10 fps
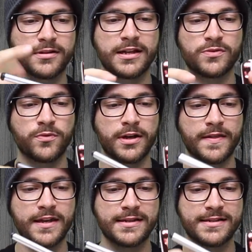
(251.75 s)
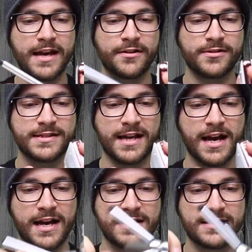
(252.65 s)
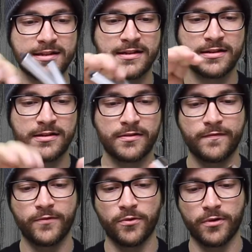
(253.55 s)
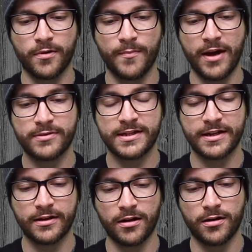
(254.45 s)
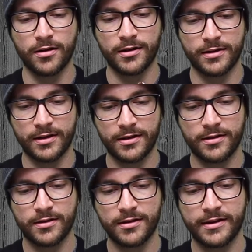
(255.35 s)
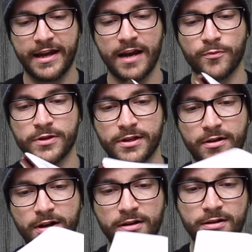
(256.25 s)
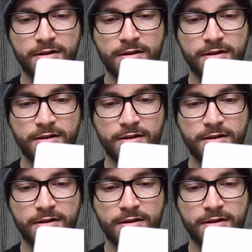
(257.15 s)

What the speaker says: is what the standard size for mounting on cameras are.